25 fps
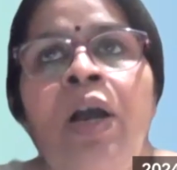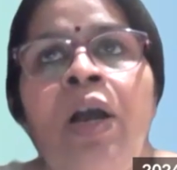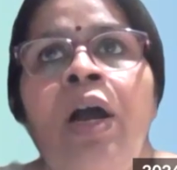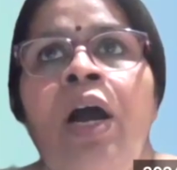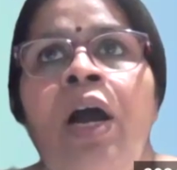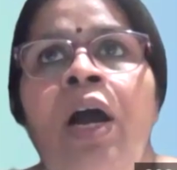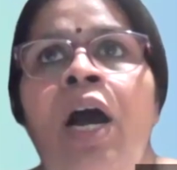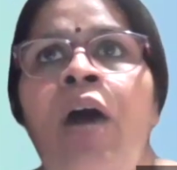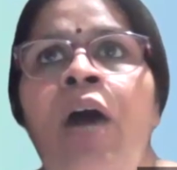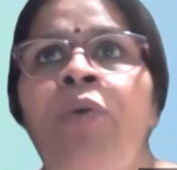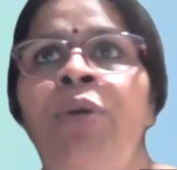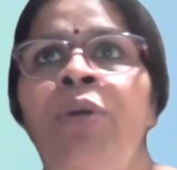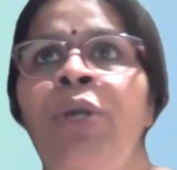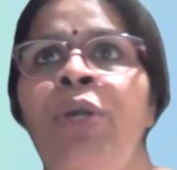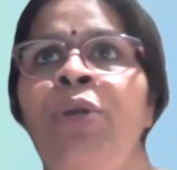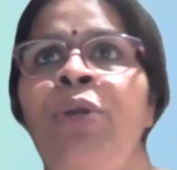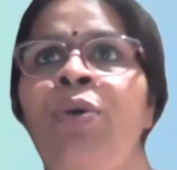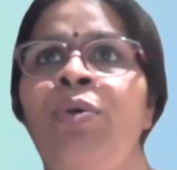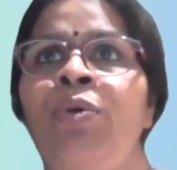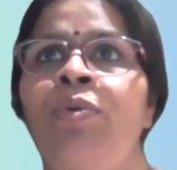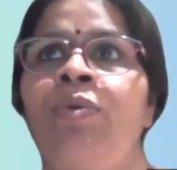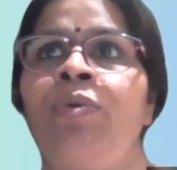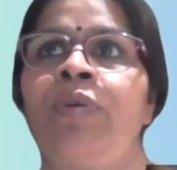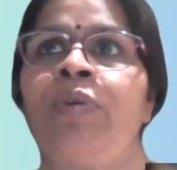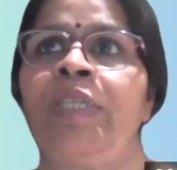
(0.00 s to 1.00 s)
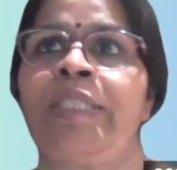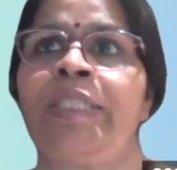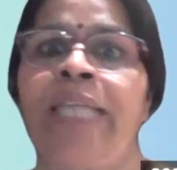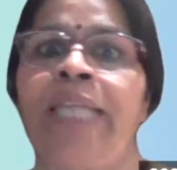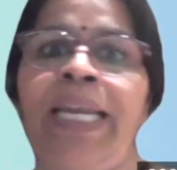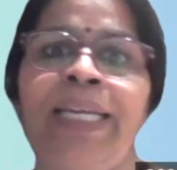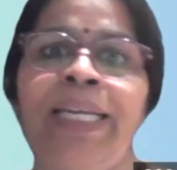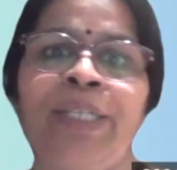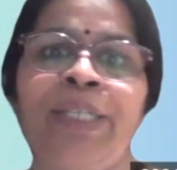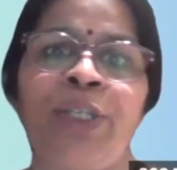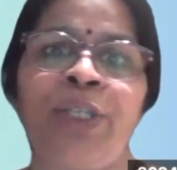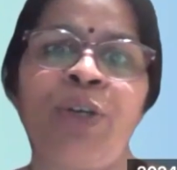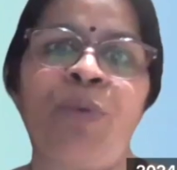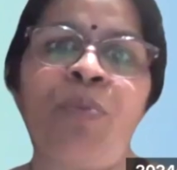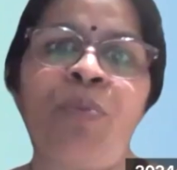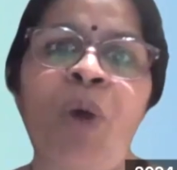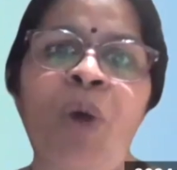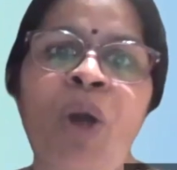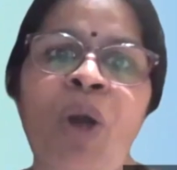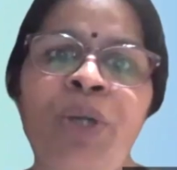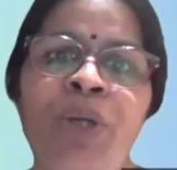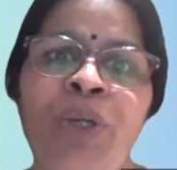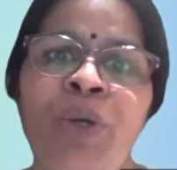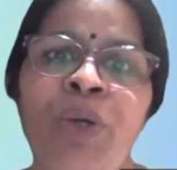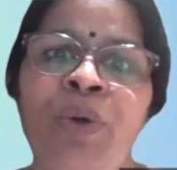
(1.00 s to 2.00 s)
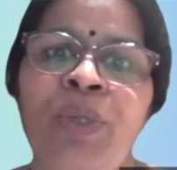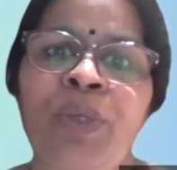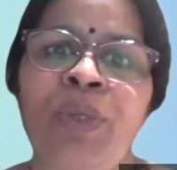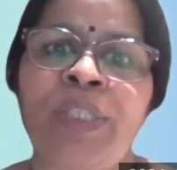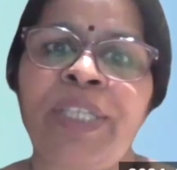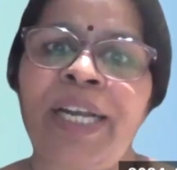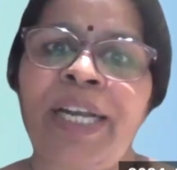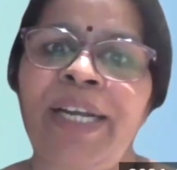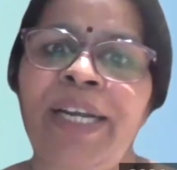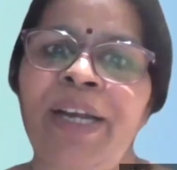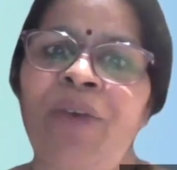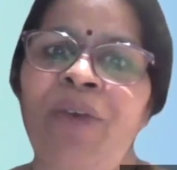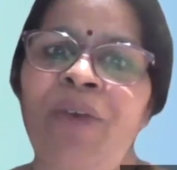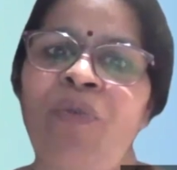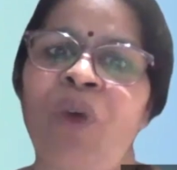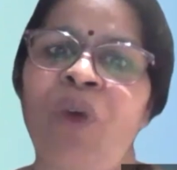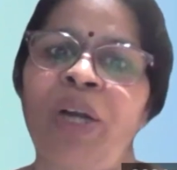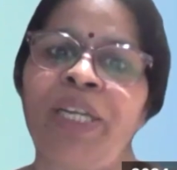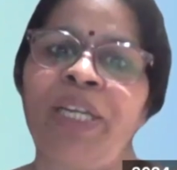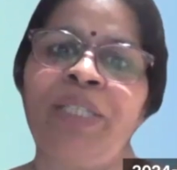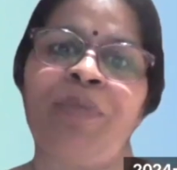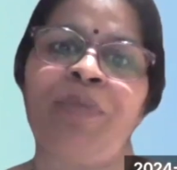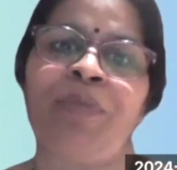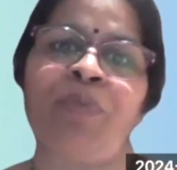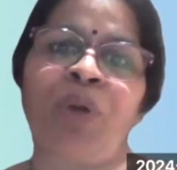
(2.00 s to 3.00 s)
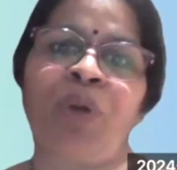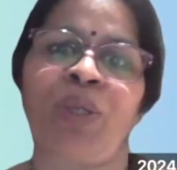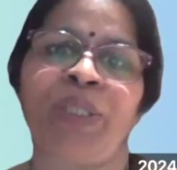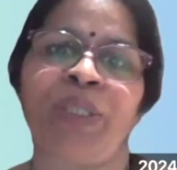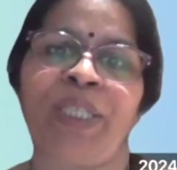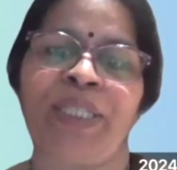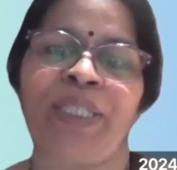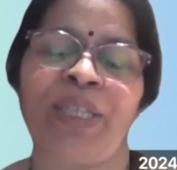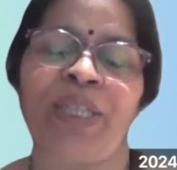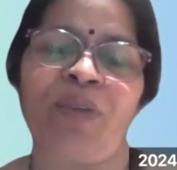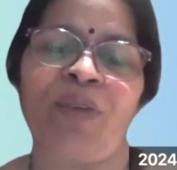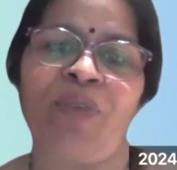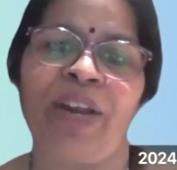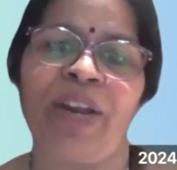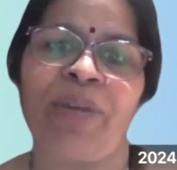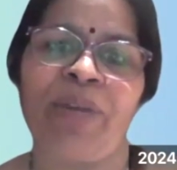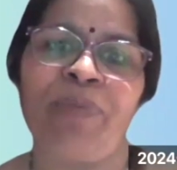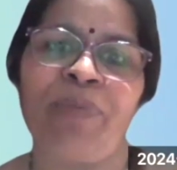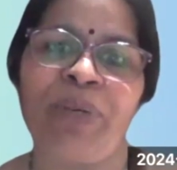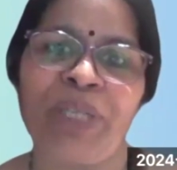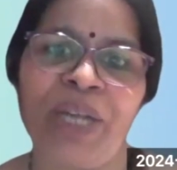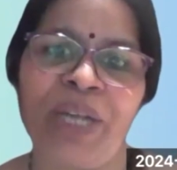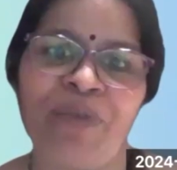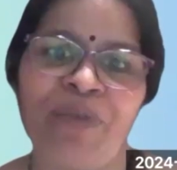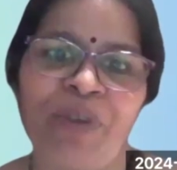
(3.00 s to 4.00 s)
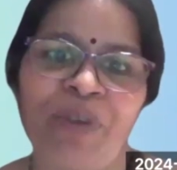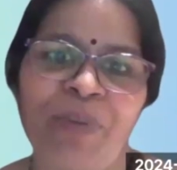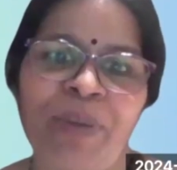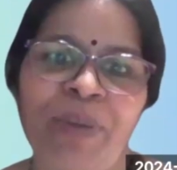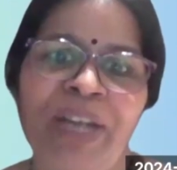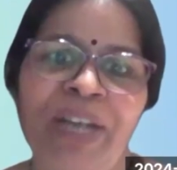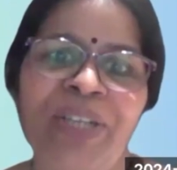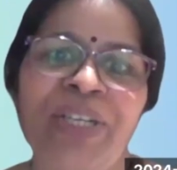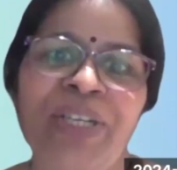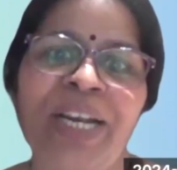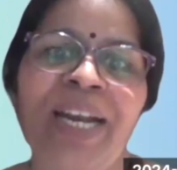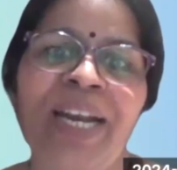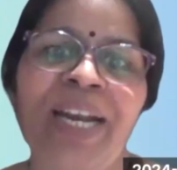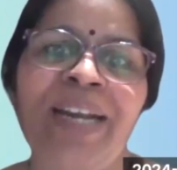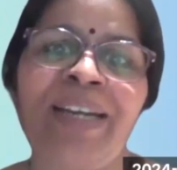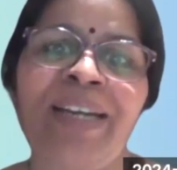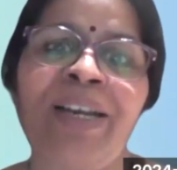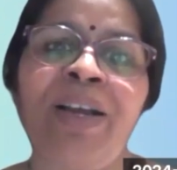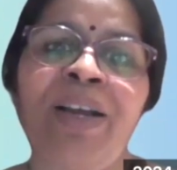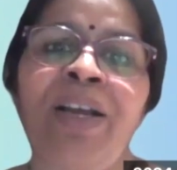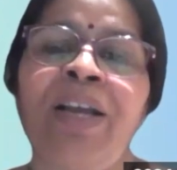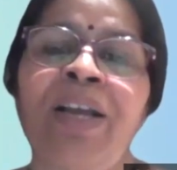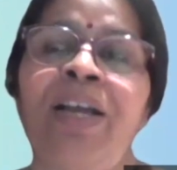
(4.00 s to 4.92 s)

How do you select your modules, and what is the process of admission of a patient,